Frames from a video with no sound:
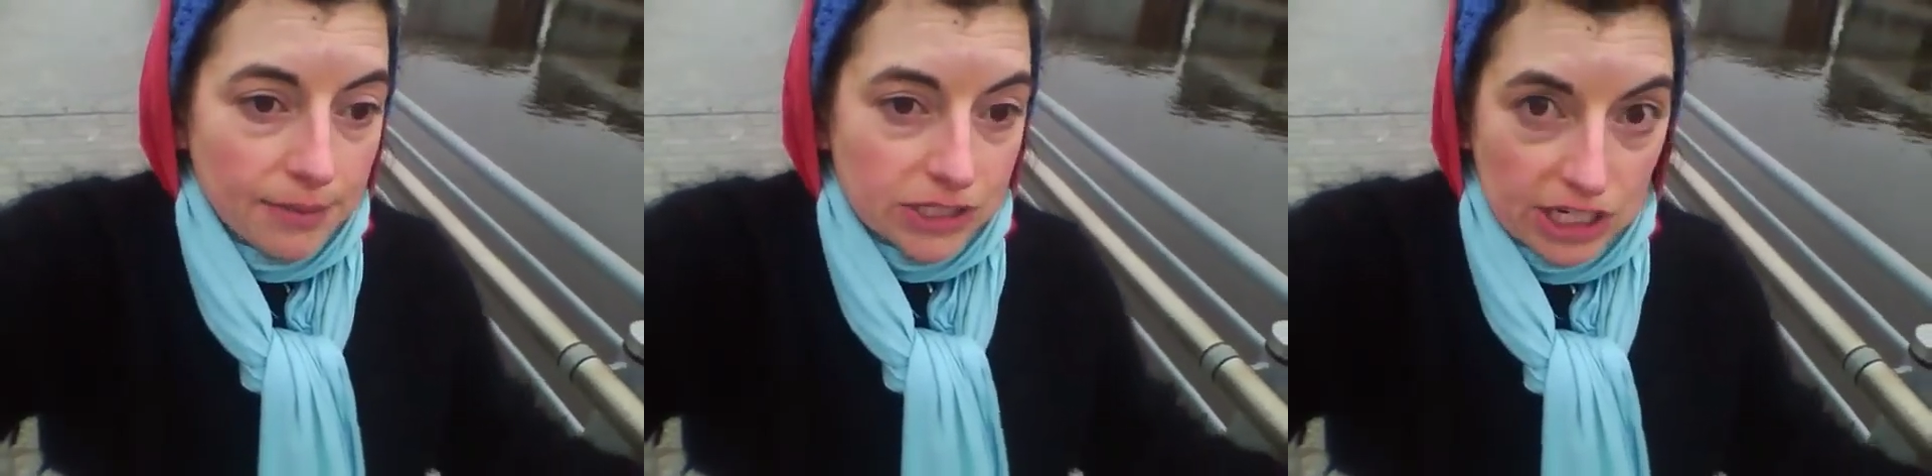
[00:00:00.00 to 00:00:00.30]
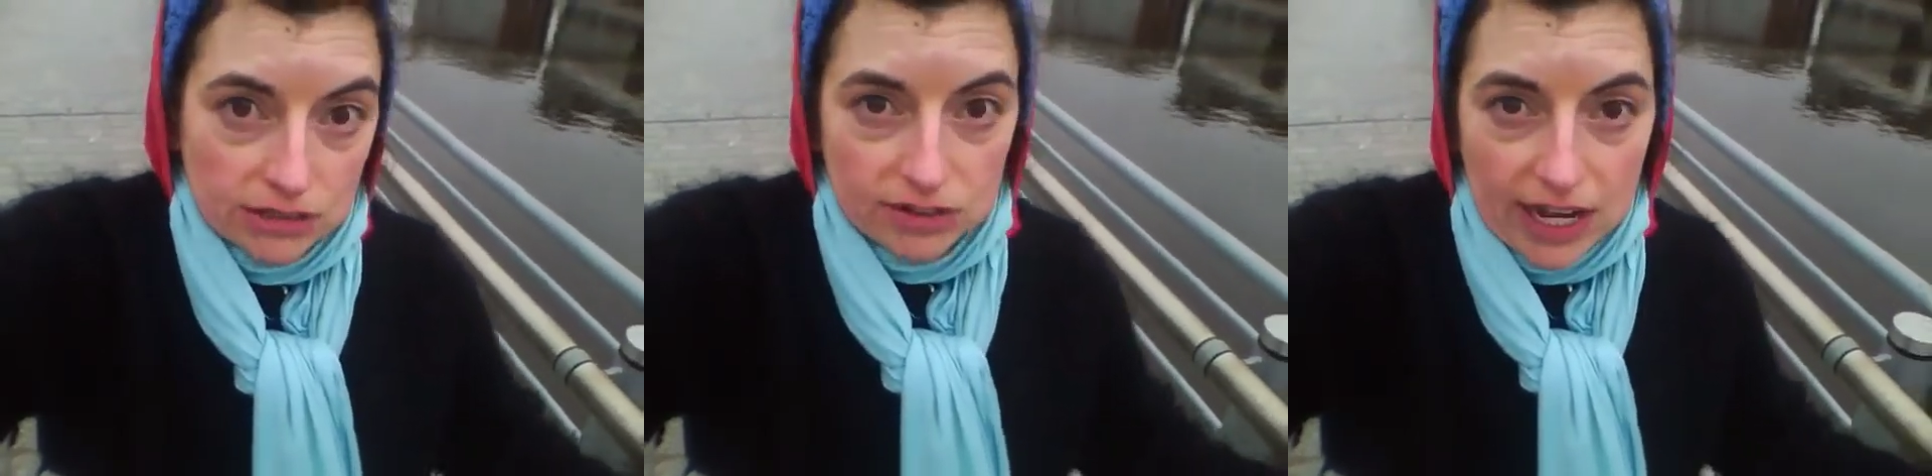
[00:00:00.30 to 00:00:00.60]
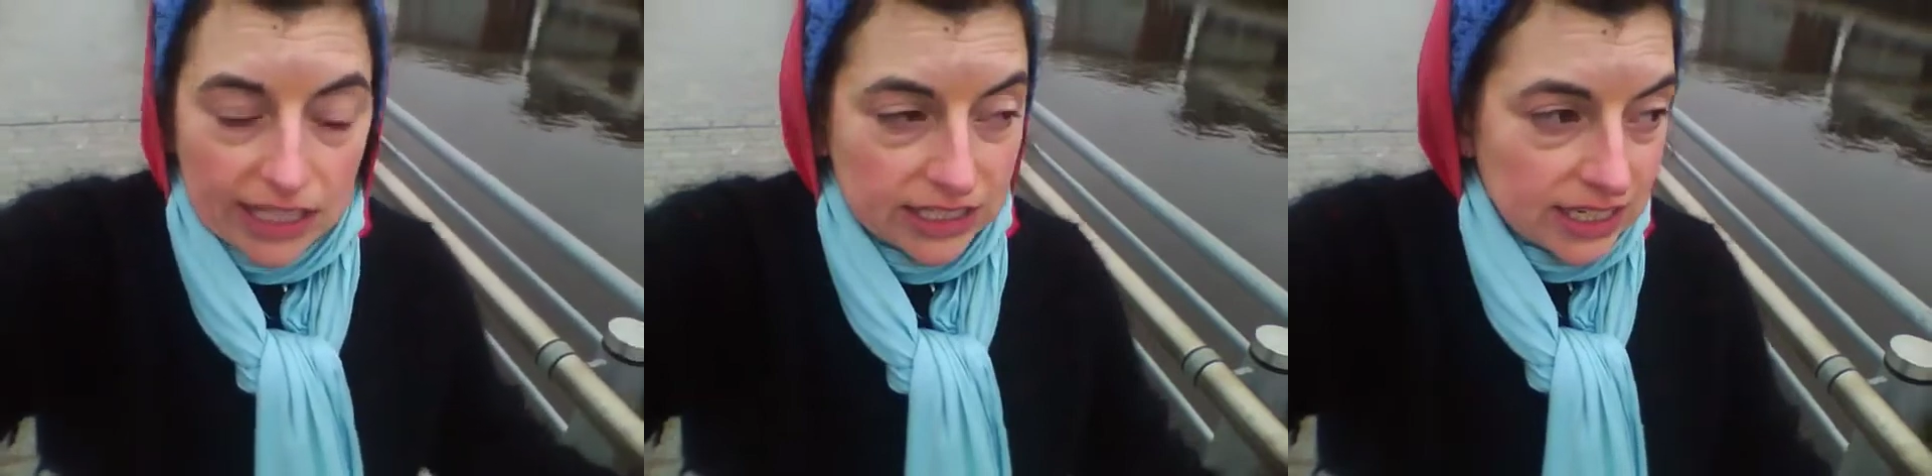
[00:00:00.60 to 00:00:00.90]
shared
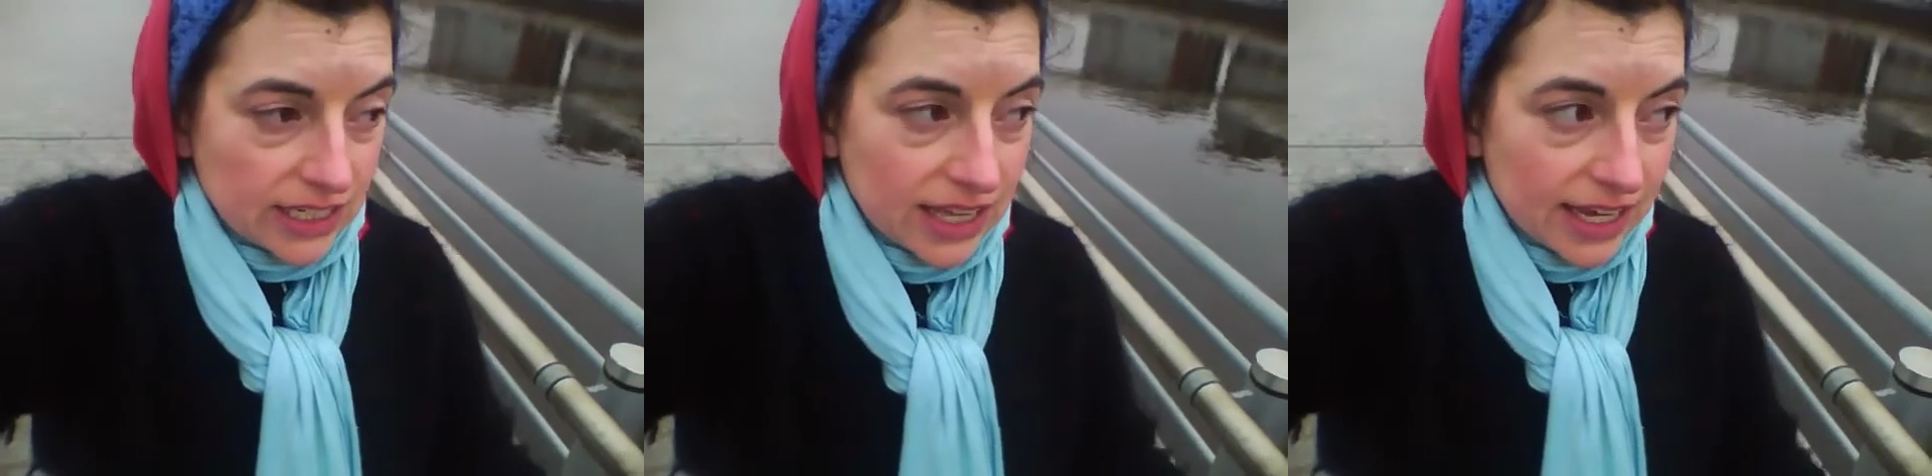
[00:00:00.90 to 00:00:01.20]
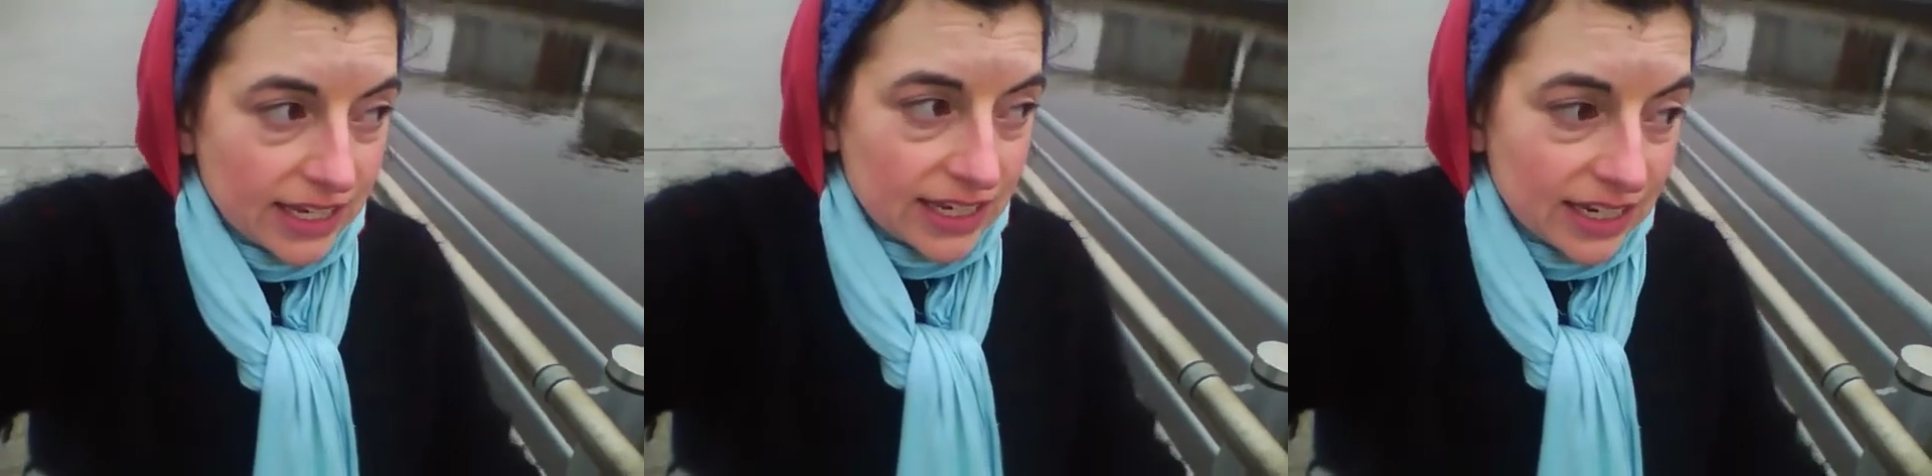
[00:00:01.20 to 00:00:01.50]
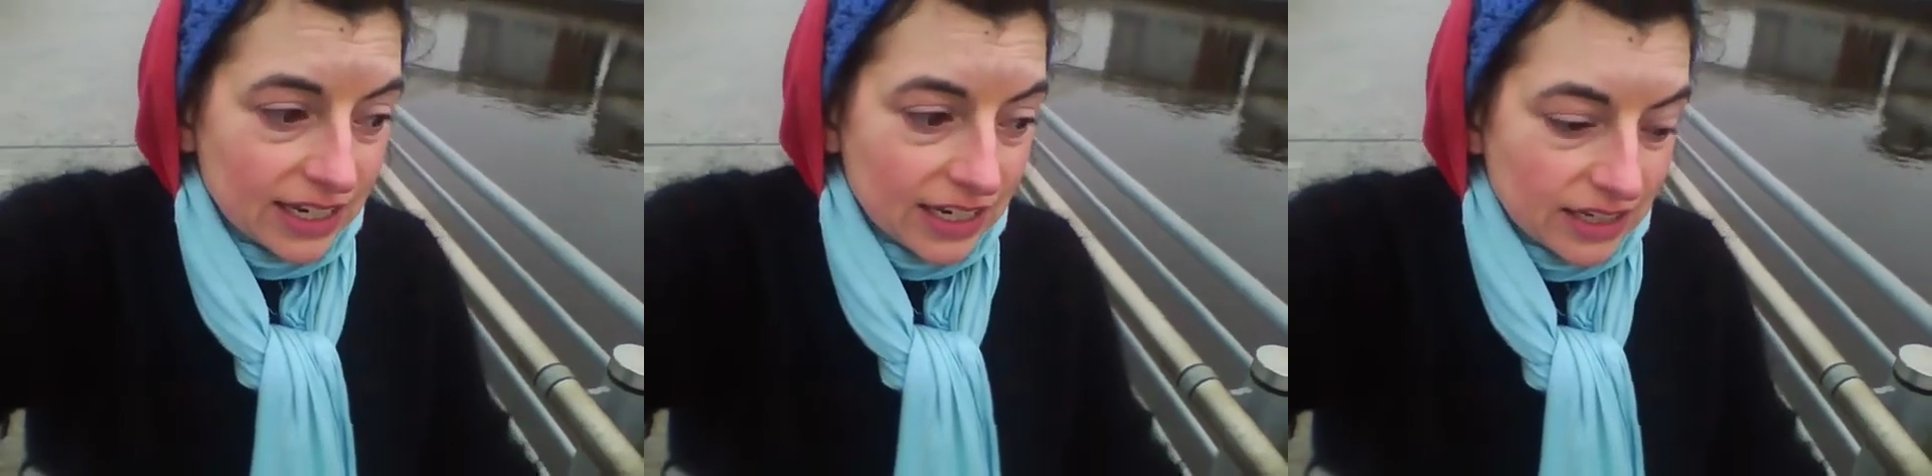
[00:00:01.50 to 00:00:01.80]
reality, then
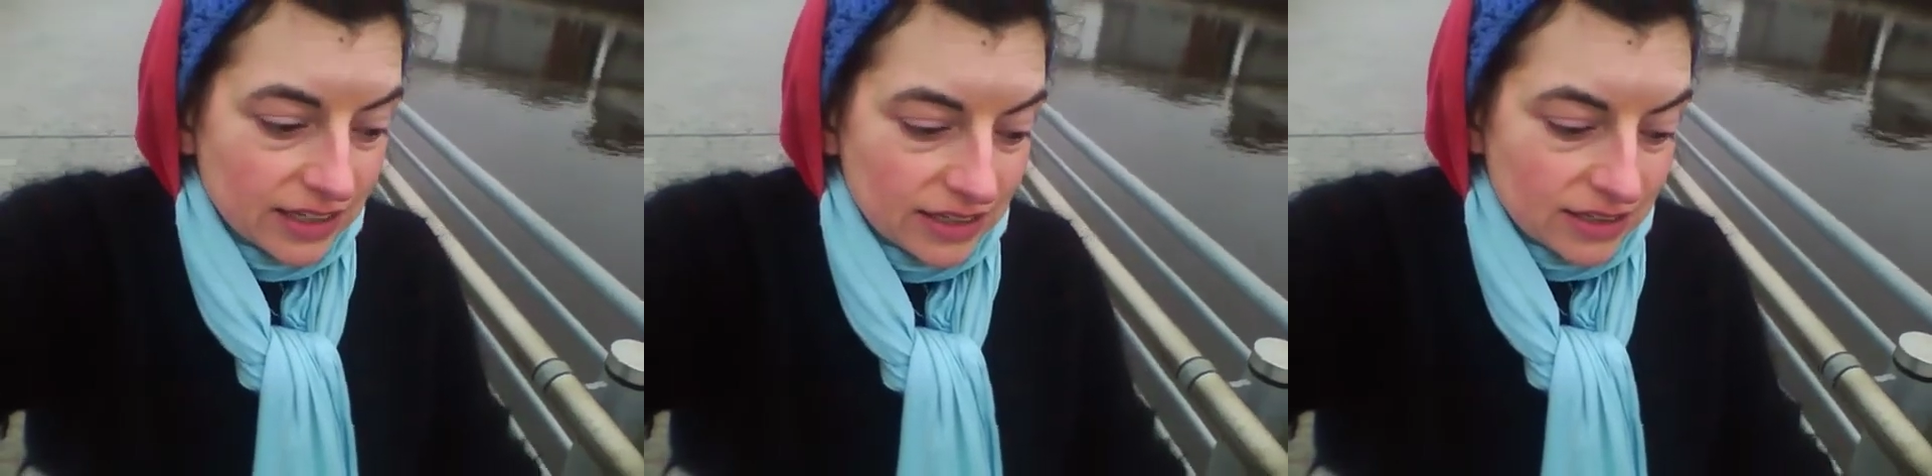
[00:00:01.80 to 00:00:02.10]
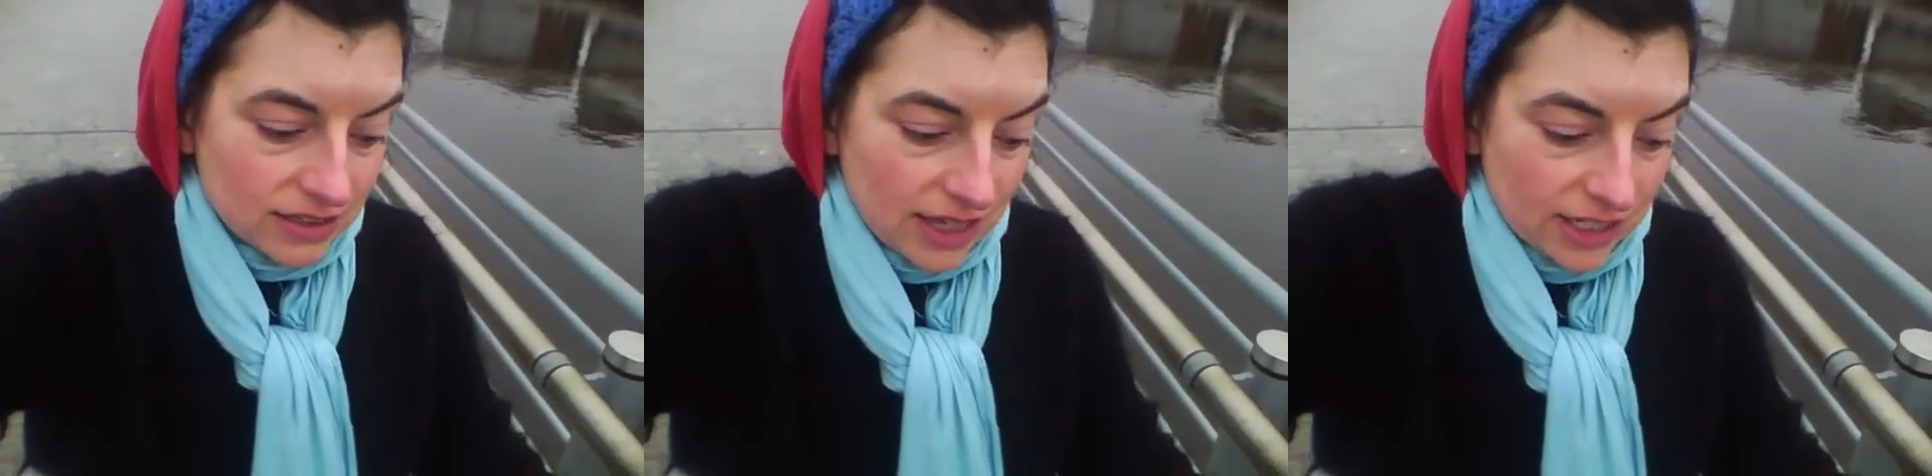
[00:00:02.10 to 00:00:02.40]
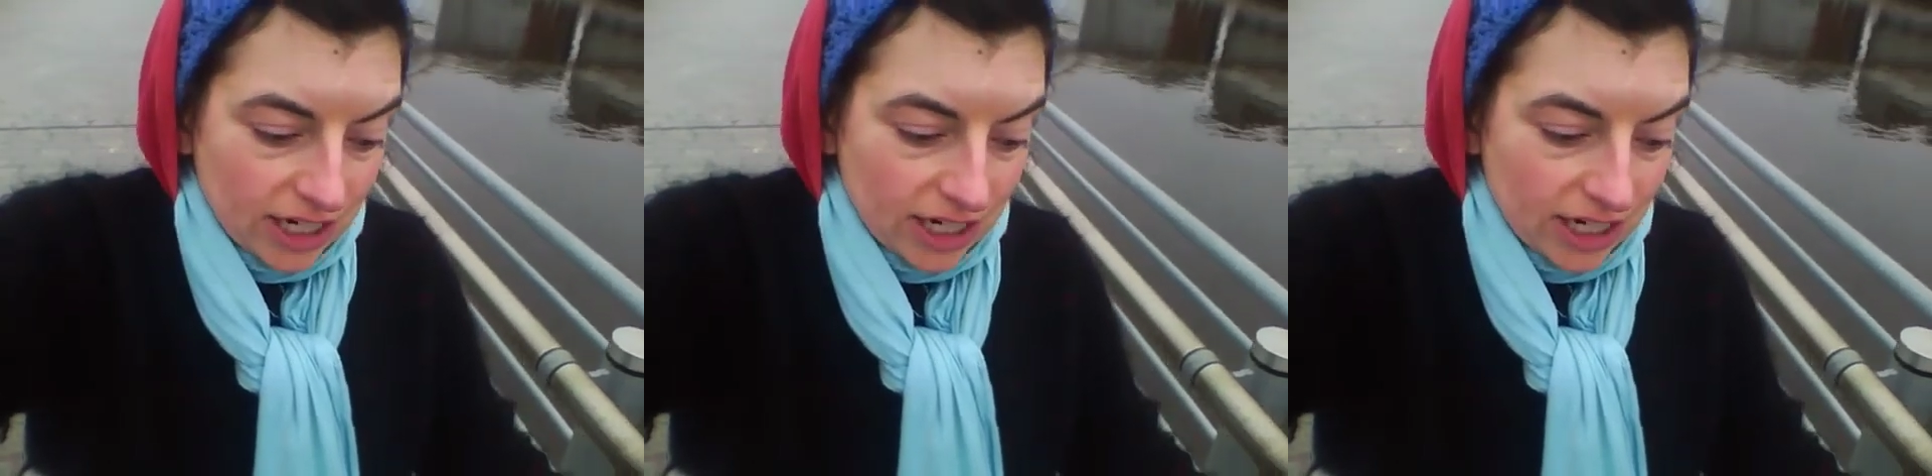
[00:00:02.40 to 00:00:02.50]
they